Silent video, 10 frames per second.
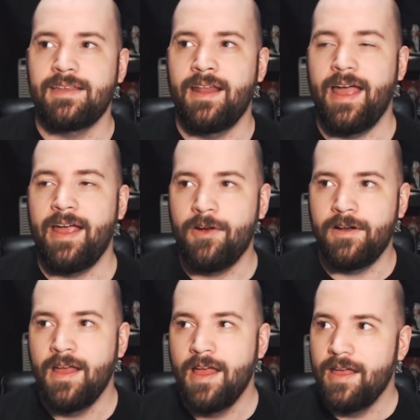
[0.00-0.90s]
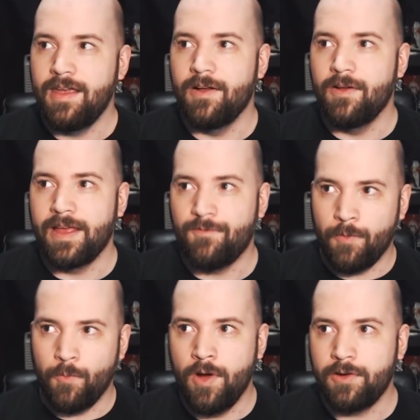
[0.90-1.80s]
I heard, like
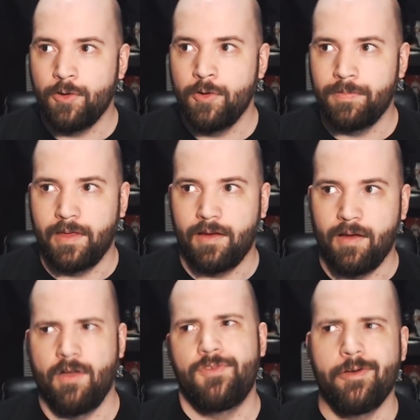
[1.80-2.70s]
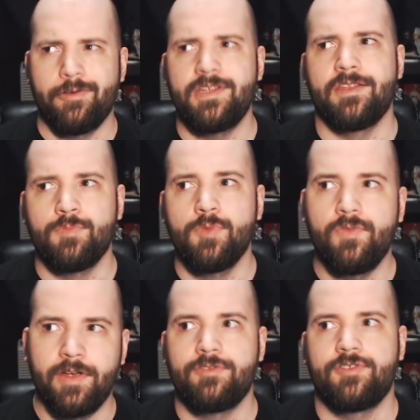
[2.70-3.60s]
from one group, they're like, oh, if you go see this
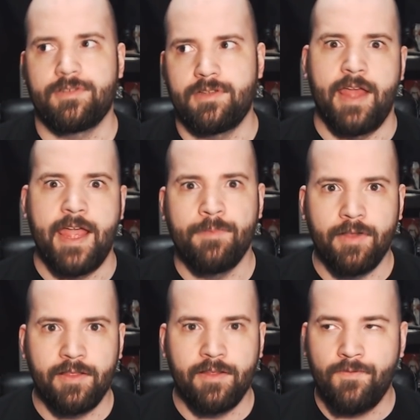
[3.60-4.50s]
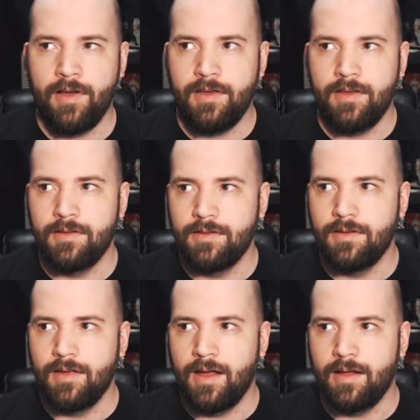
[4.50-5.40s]
movie, you're just enabling the fucking,